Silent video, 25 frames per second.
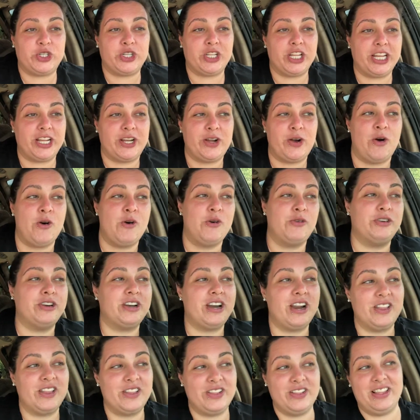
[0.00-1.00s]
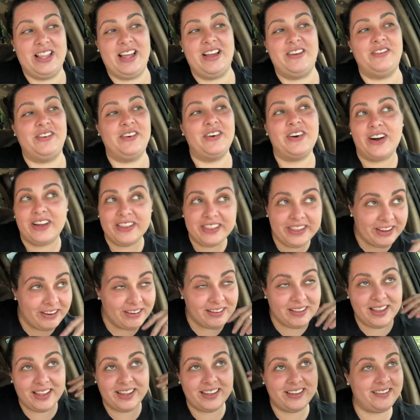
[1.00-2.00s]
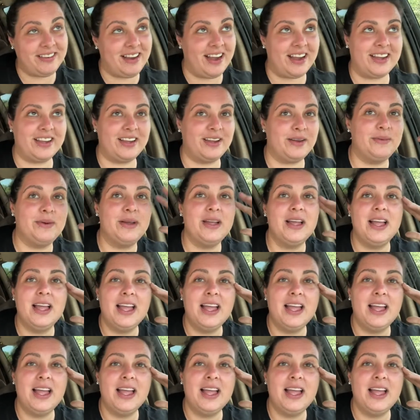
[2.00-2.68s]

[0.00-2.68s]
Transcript: to like a whole nother level. And they were like cracking up.